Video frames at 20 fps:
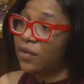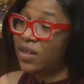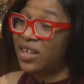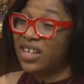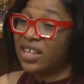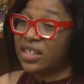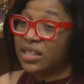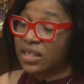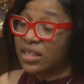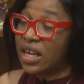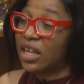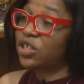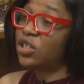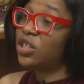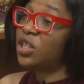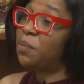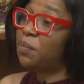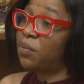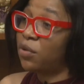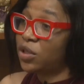of mm-hmm. things. It is
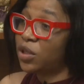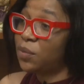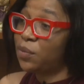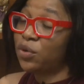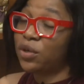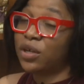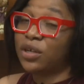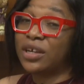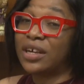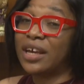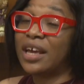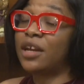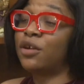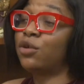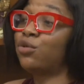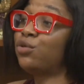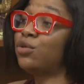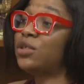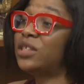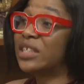actually possible you can get
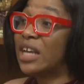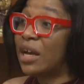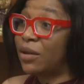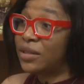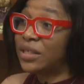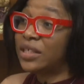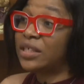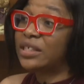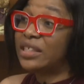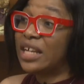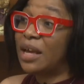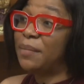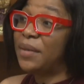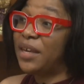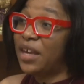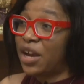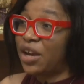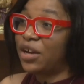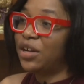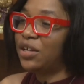a good sound system
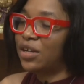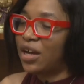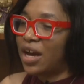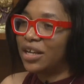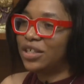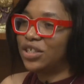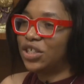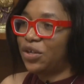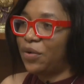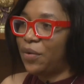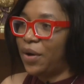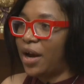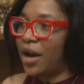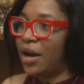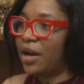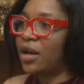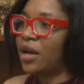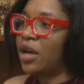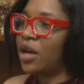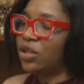yes. here in Nigeria.
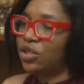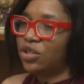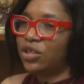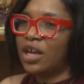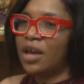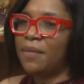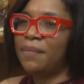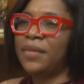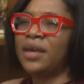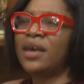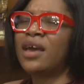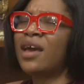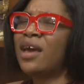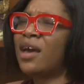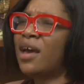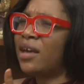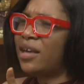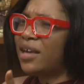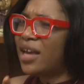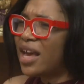You get me?
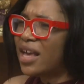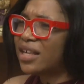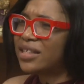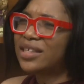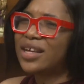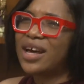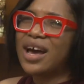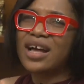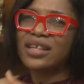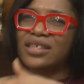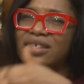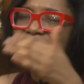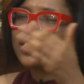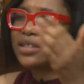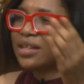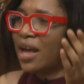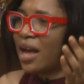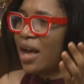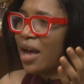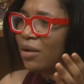Yes, the
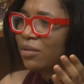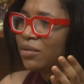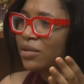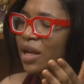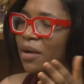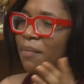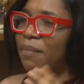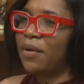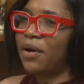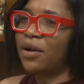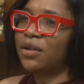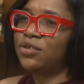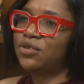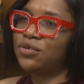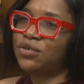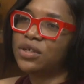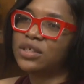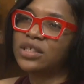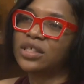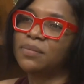artists are out there, but
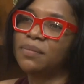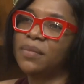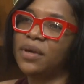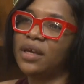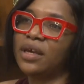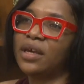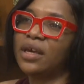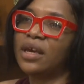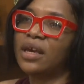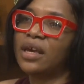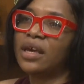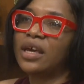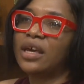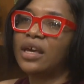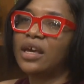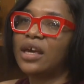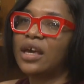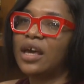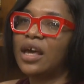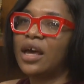trust me,
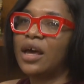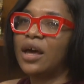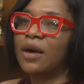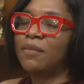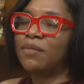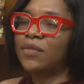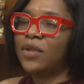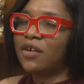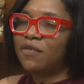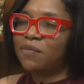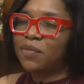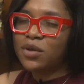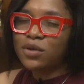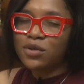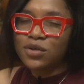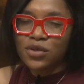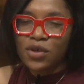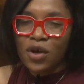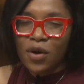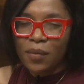um, there have been
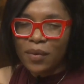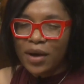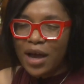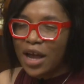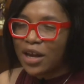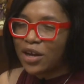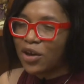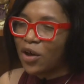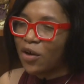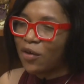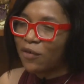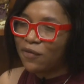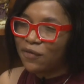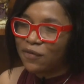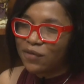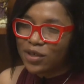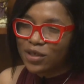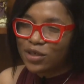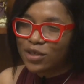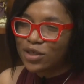some kind of
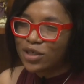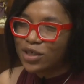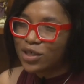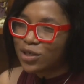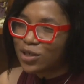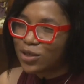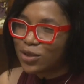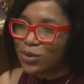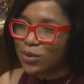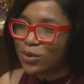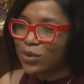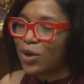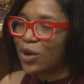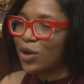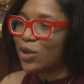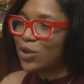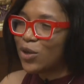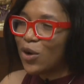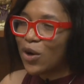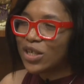little, little
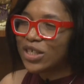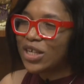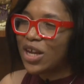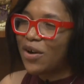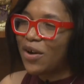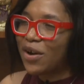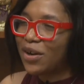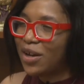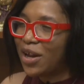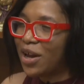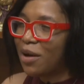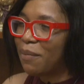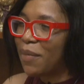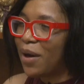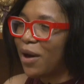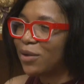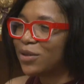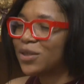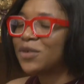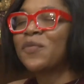talks here and there
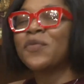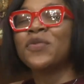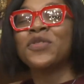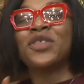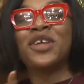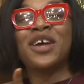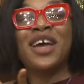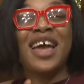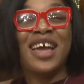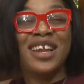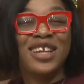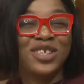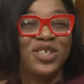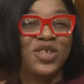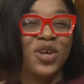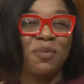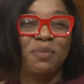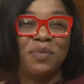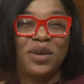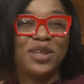about the Headies
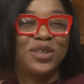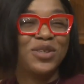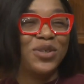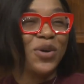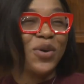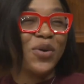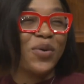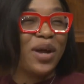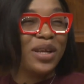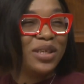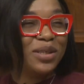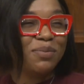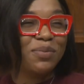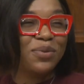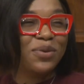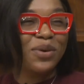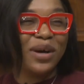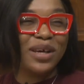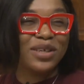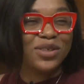not being so
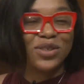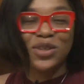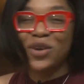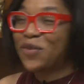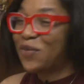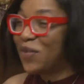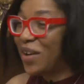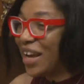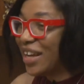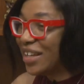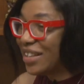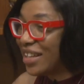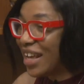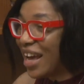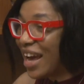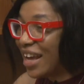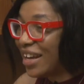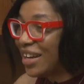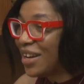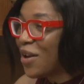credible and stuff like oh.
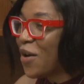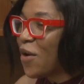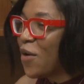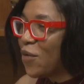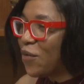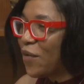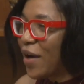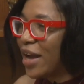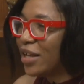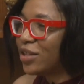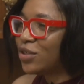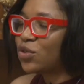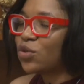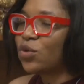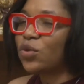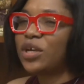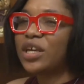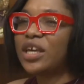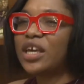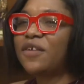that, right?
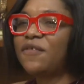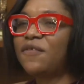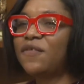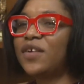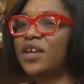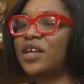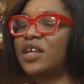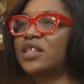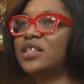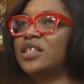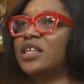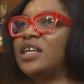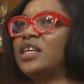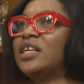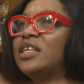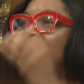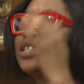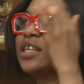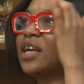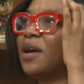So if it
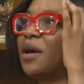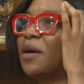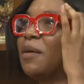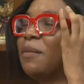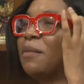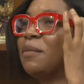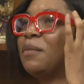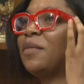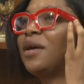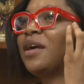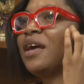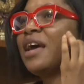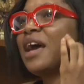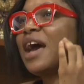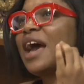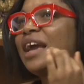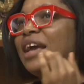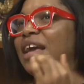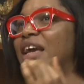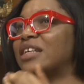is, um,
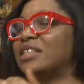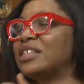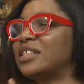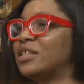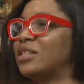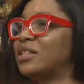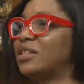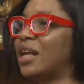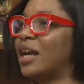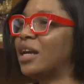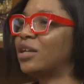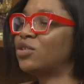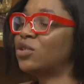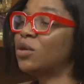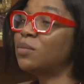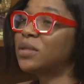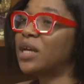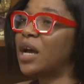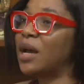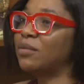I guess it's like
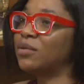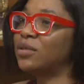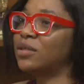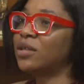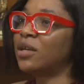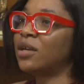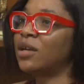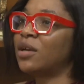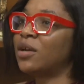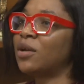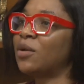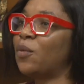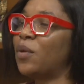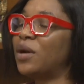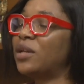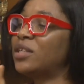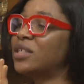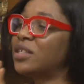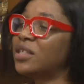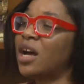sometimes
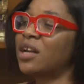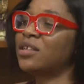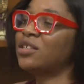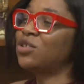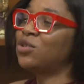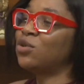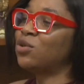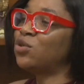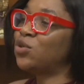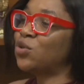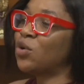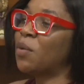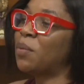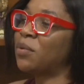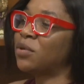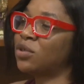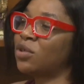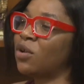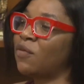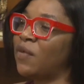when these artists don't show up
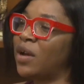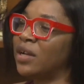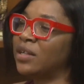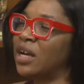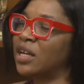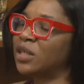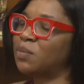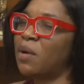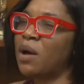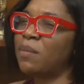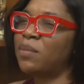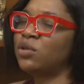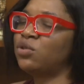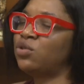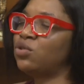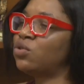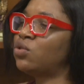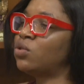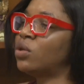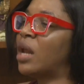and stuff like that, it's probably
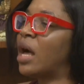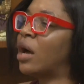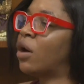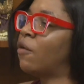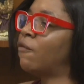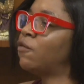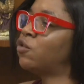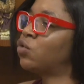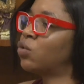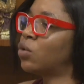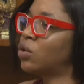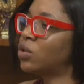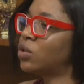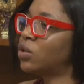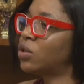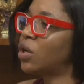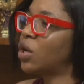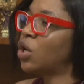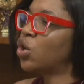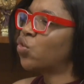due to lack of
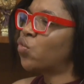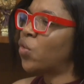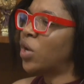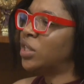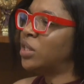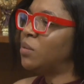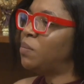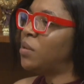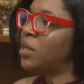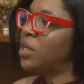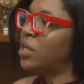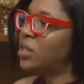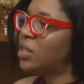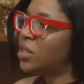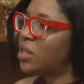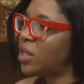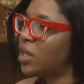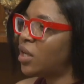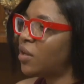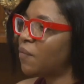trust
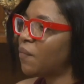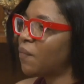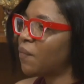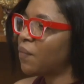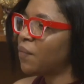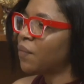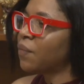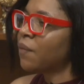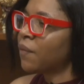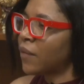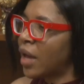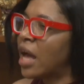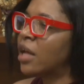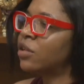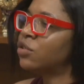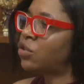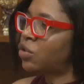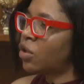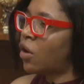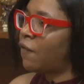credibility oh,
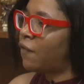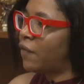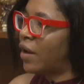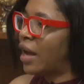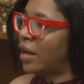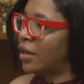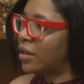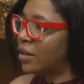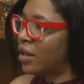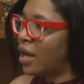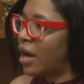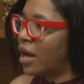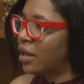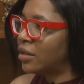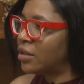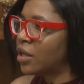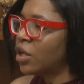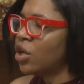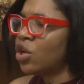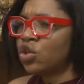and stuff like
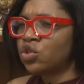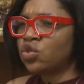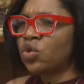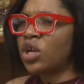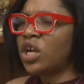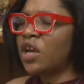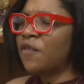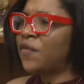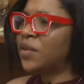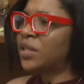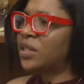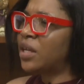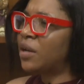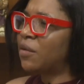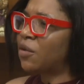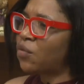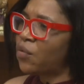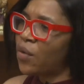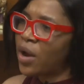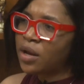that. well. So if it's
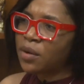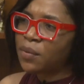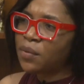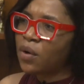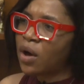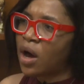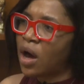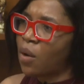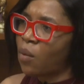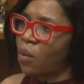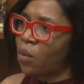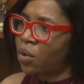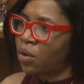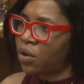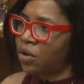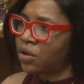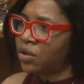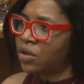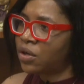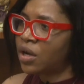a credible
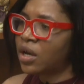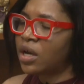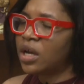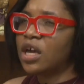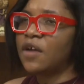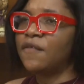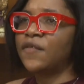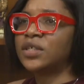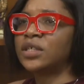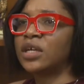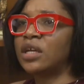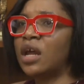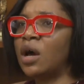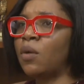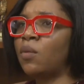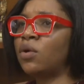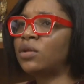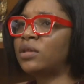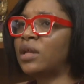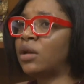award, if it's an
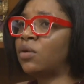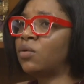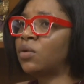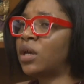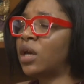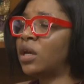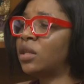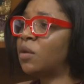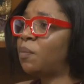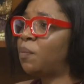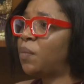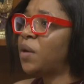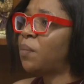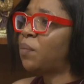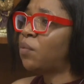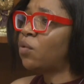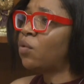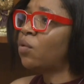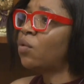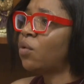award that, okay, the
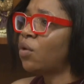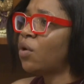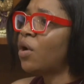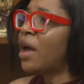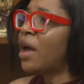people so.